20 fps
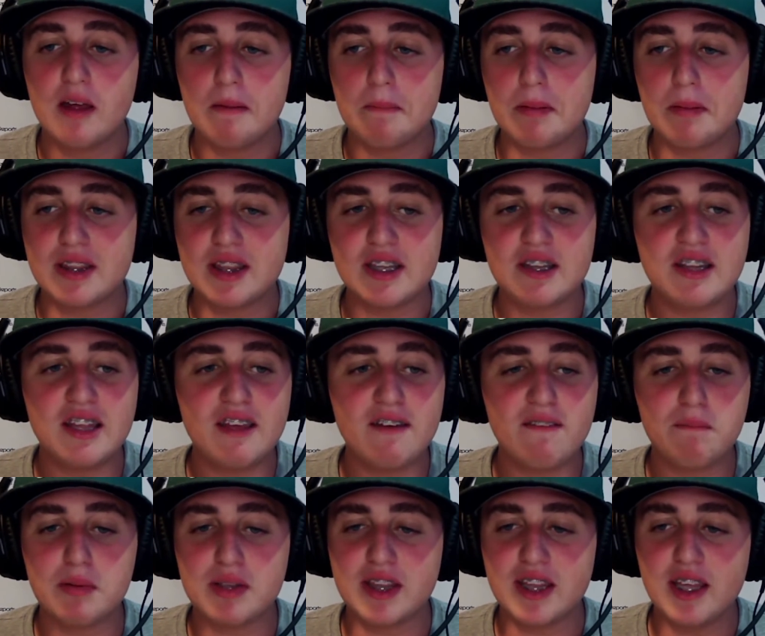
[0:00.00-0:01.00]
but the
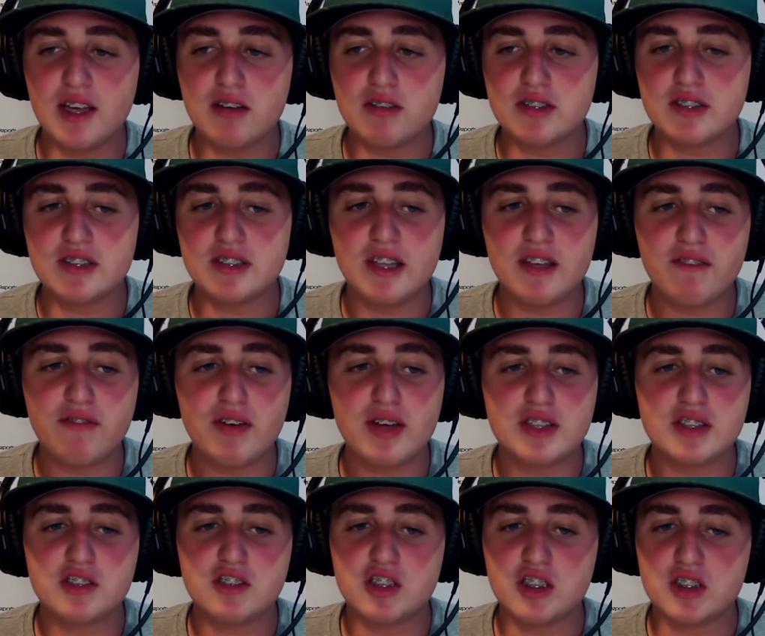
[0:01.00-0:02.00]
Eagles'
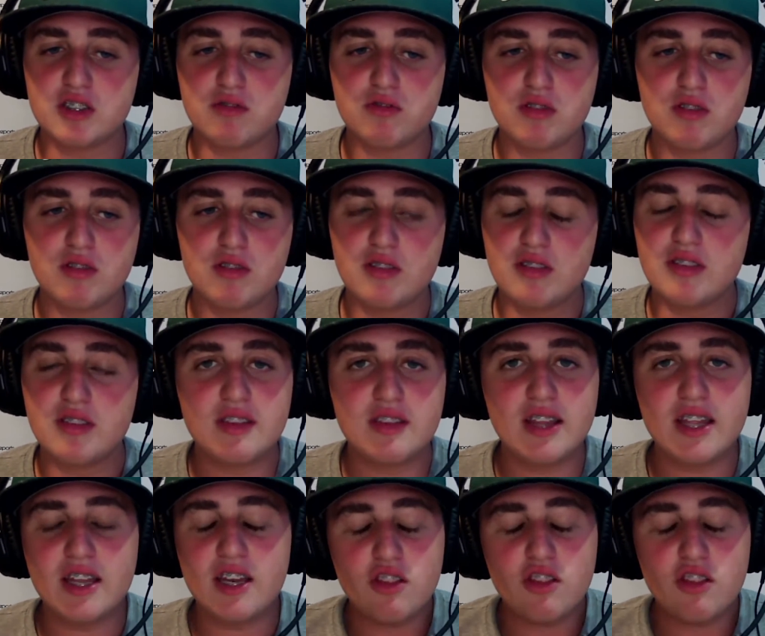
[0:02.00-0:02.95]
defense just didn't